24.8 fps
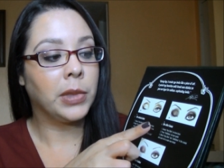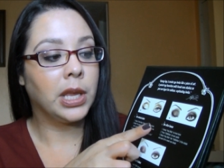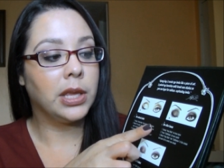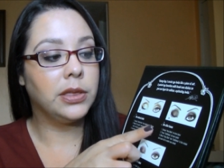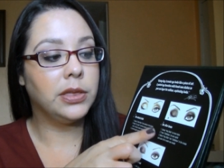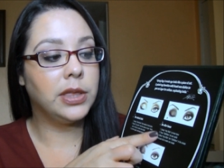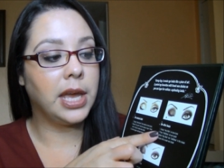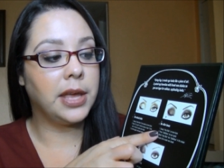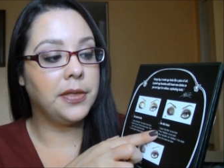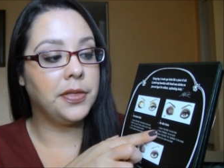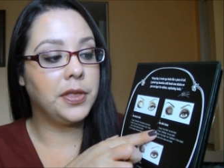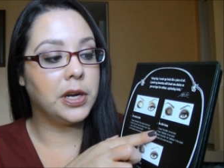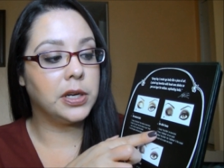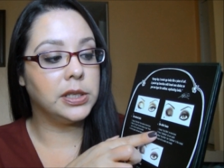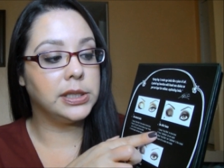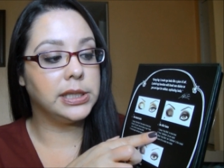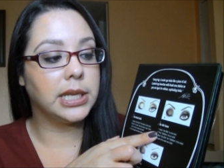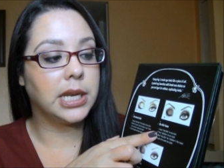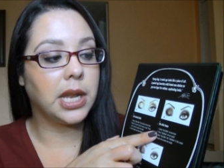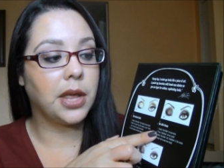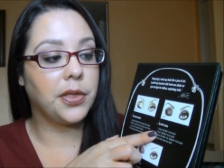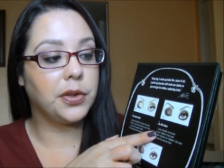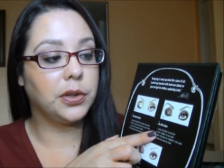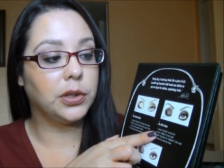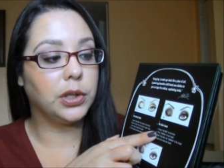Then there's
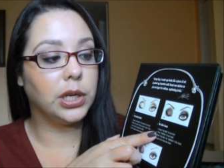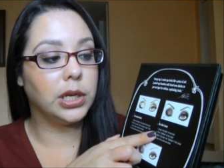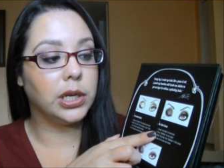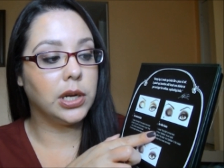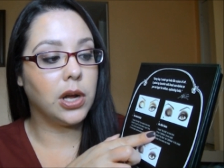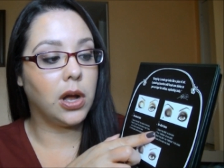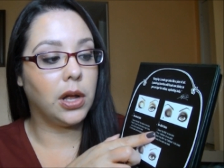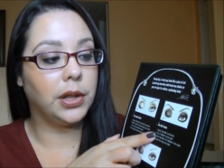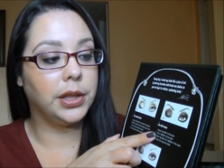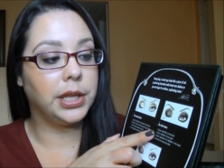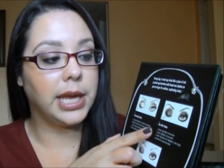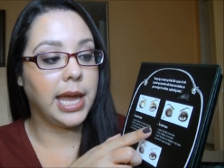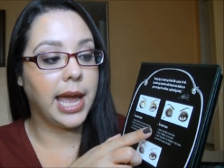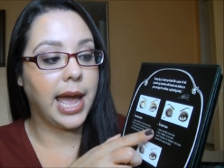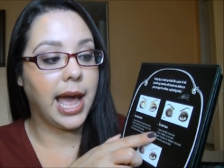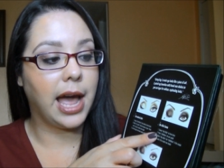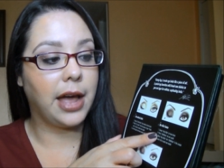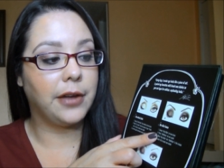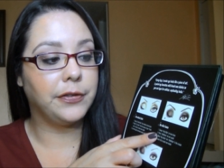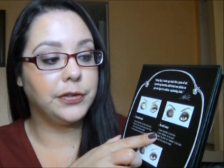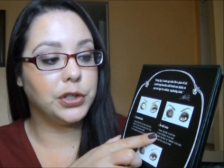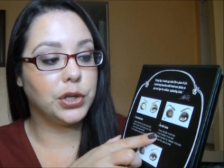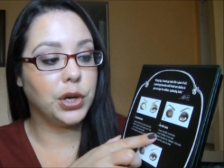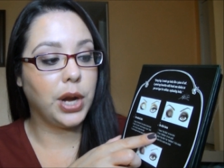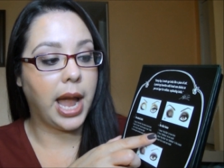another look called the
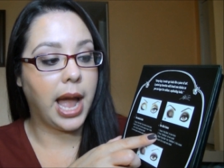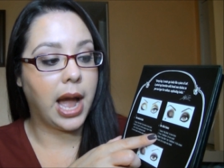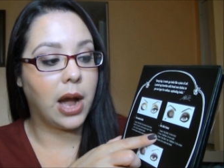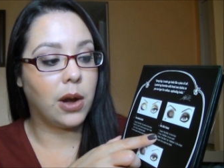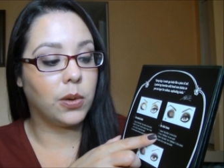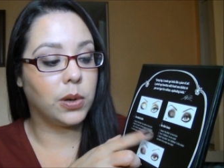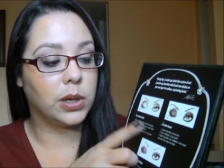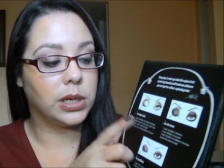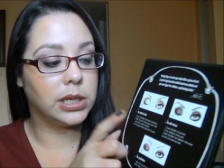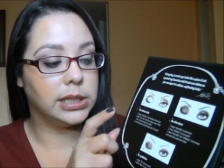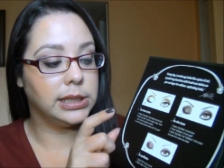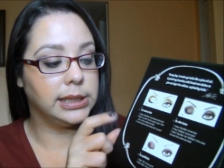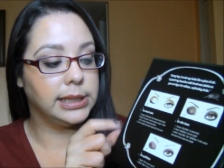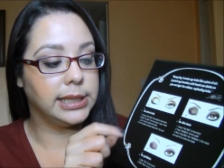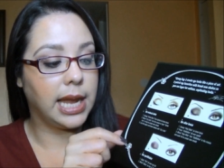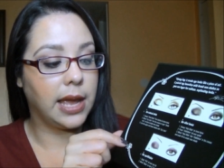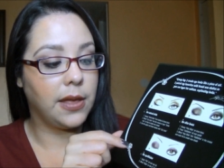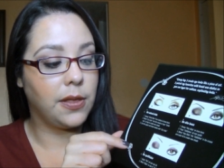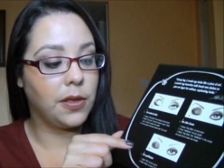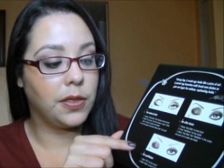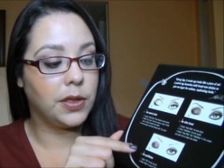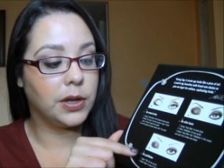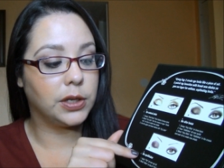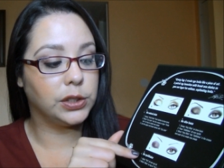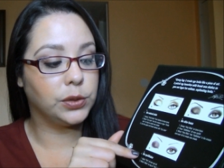After Hours,
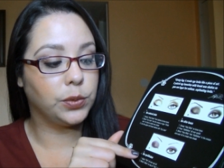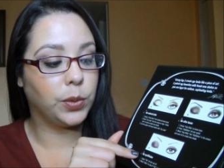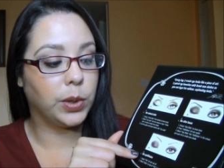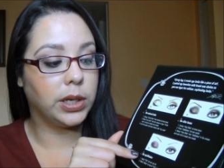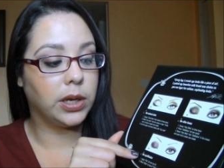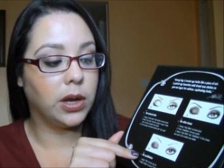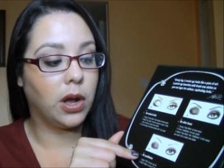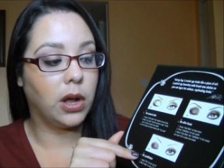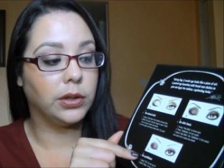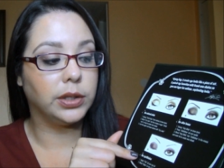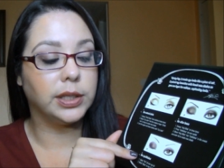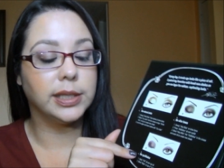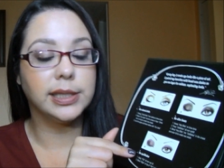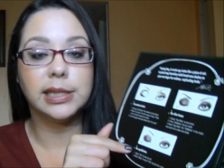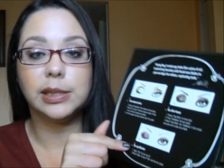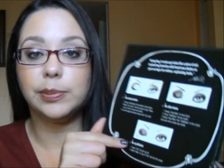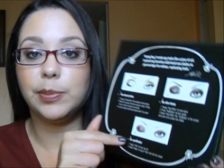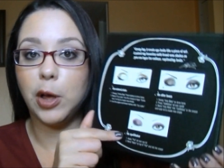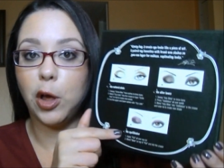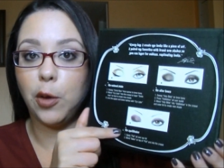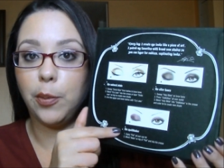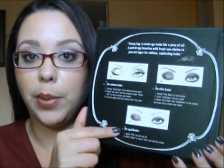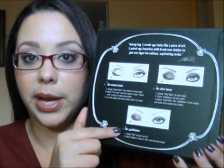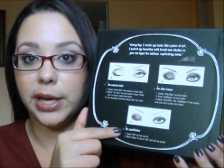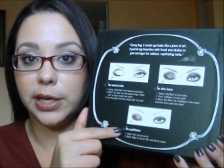and then there's one called the
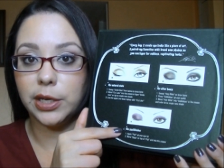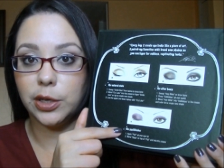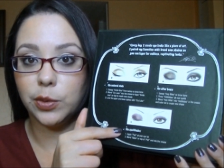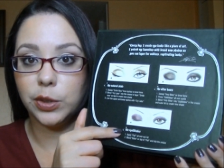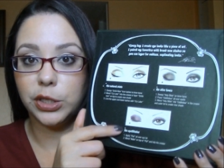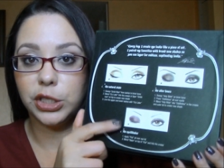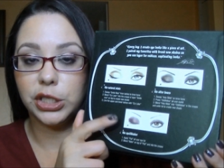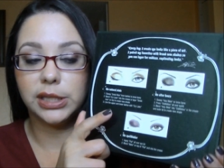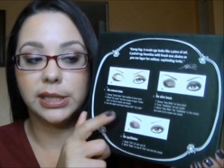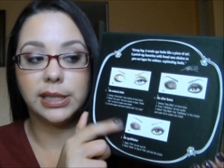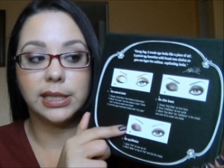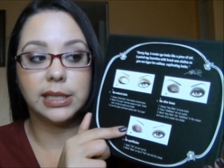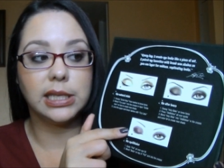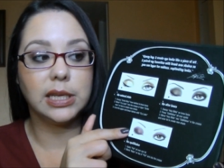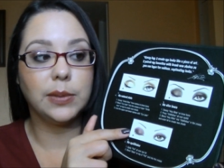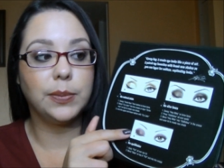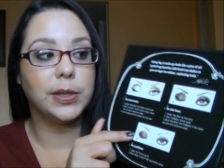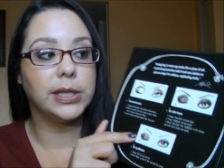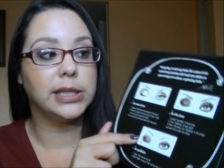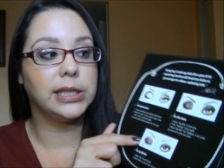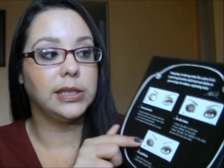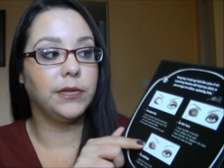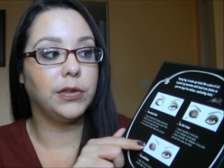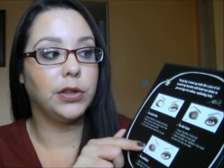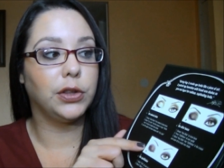Spellbinder, which is the
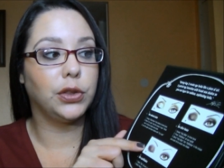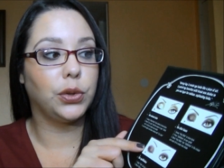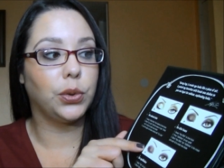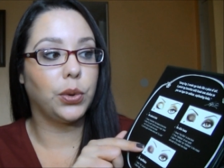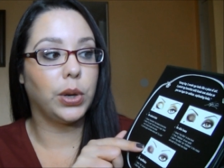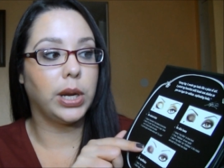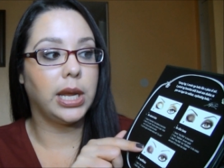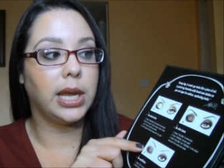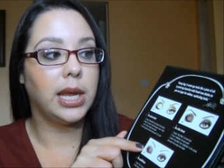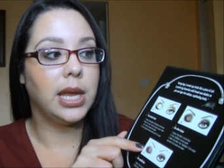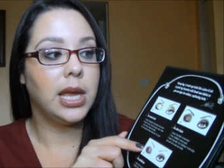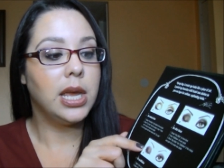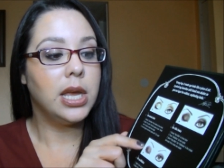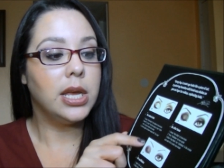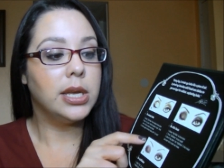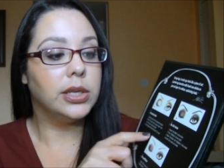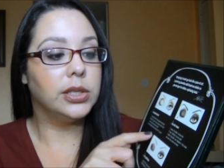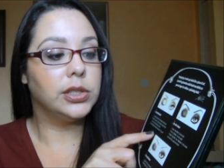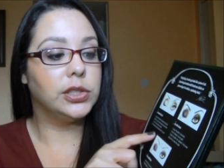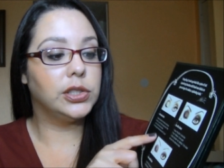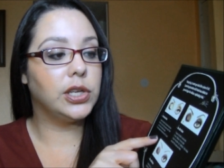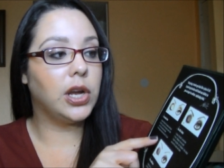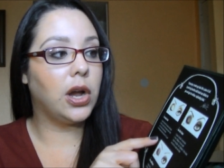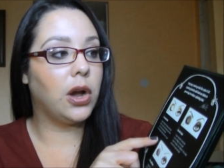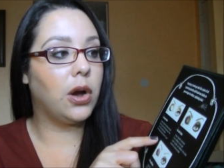deepest of the three.
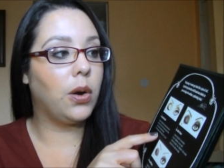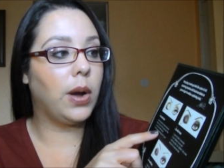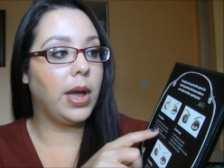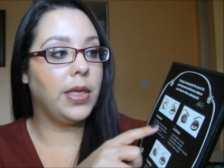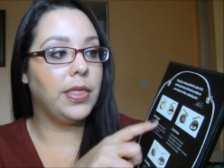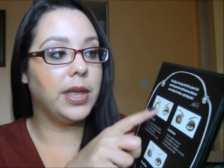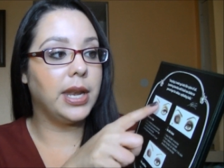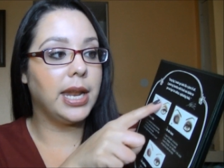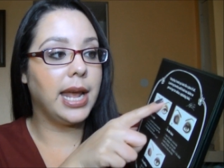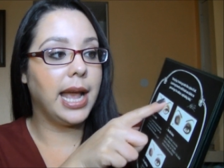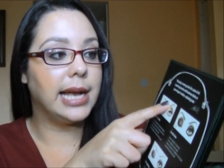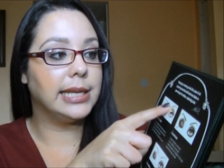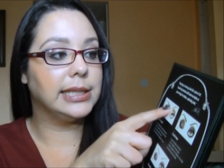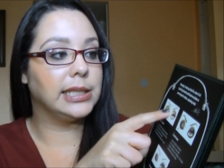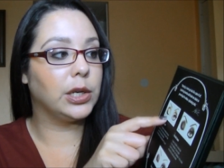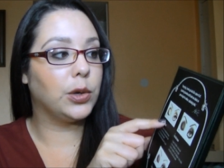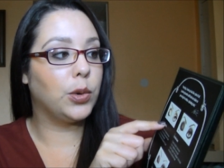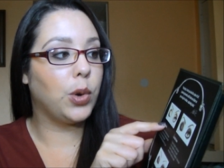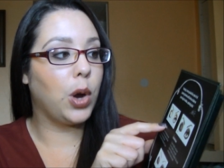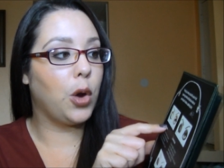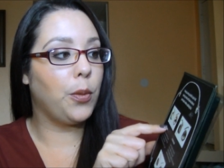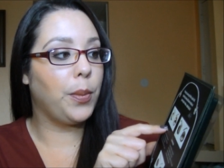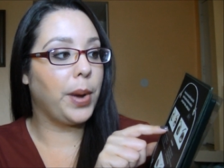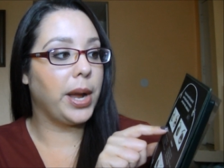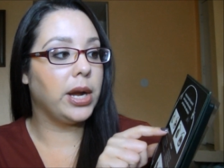So, and then it has a
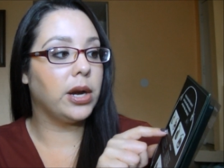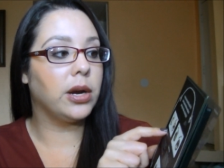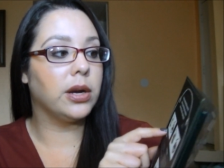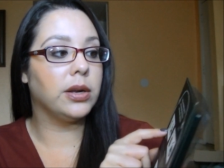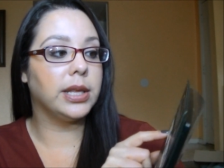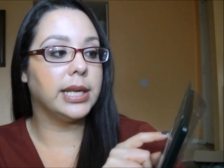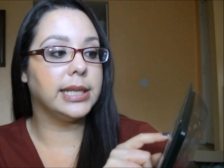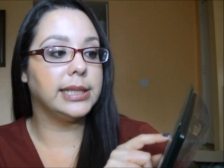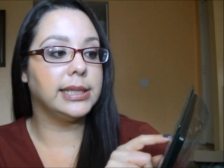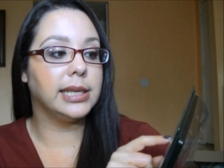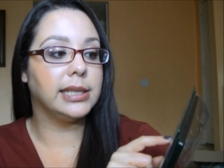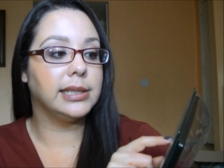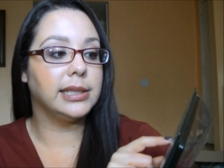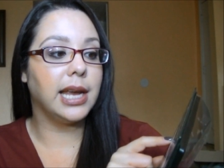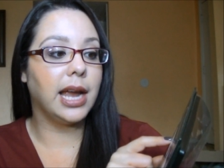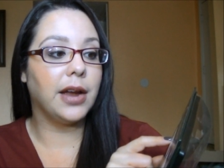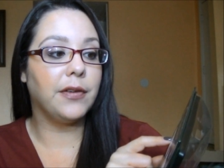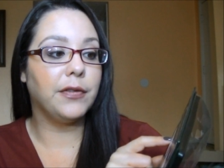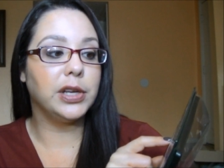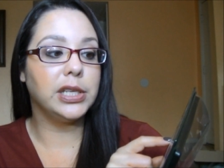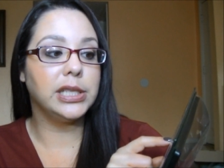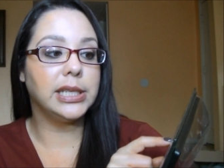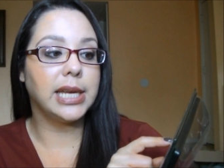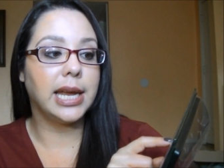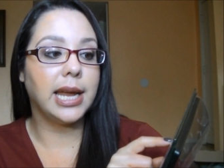quote by her that says,
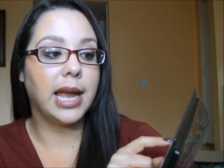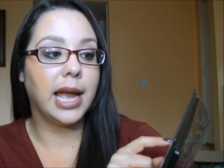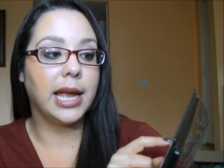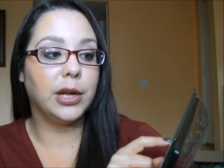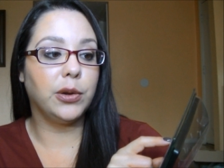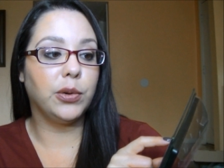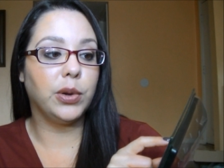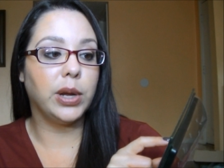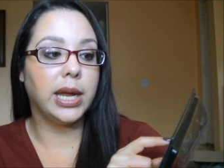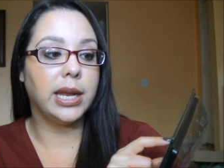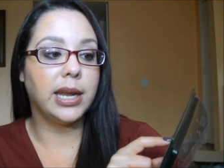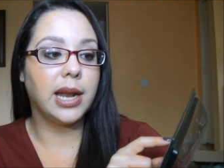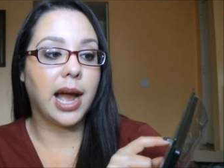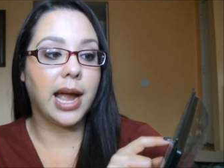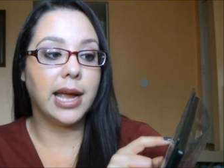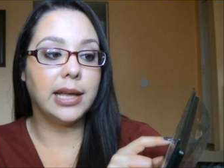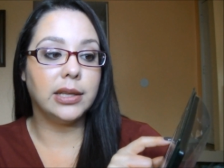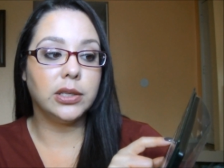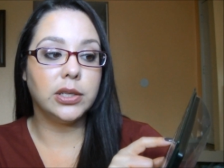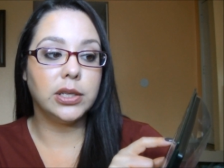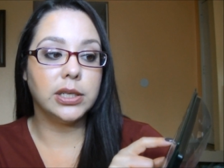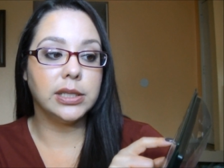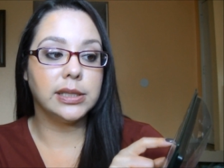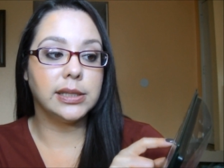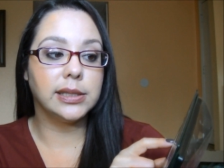"Every day I create eye
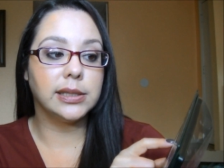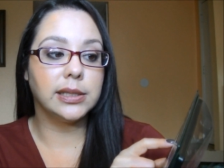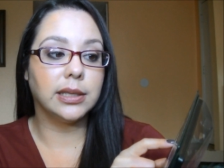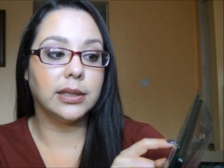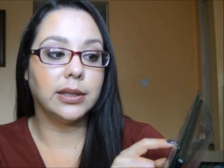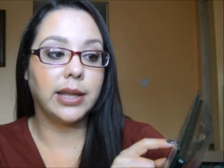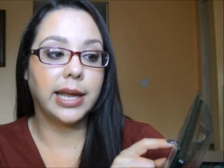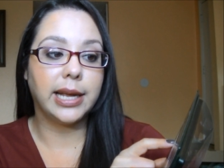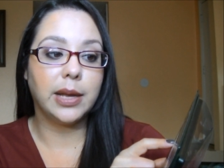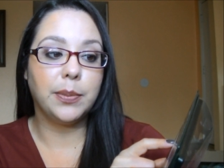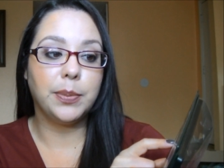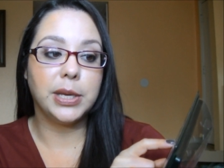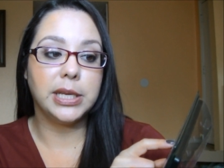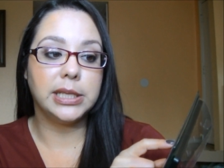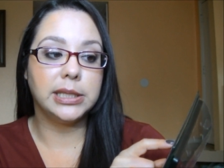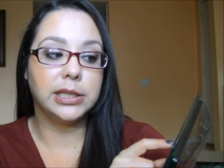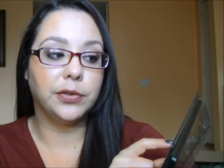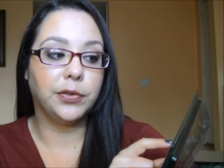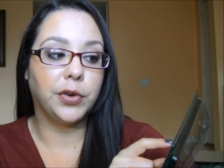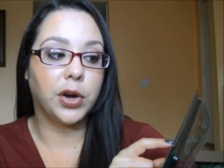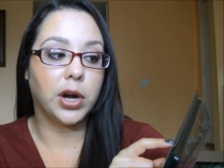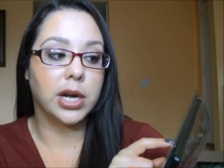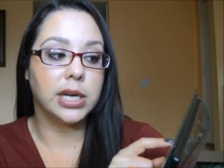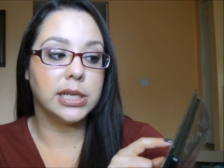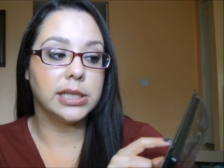looks like a piece
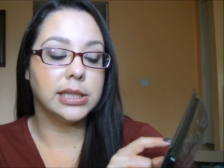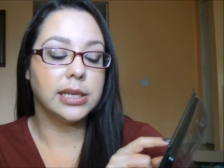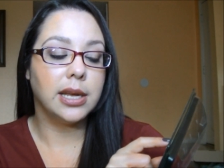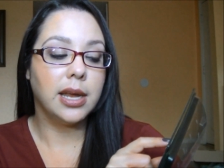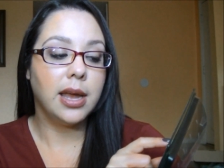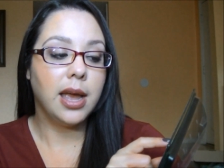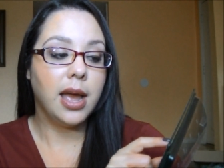of art.